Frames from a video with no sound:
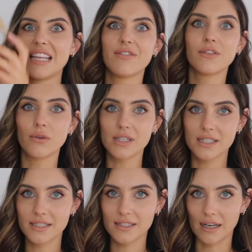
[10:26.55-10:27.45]
even though it's
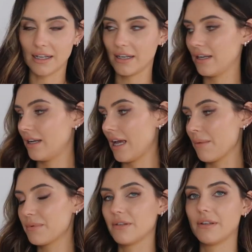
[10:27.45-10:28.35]
stunning and I
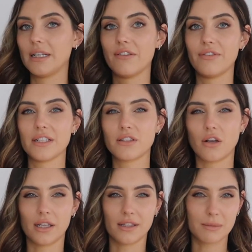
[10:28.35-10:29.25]
absolutely love it, it's
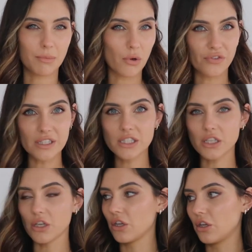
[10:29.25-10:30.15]
got like this poofy
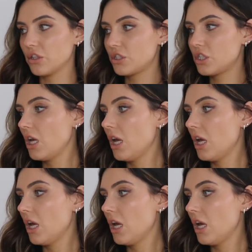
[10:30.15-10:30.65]
skirt.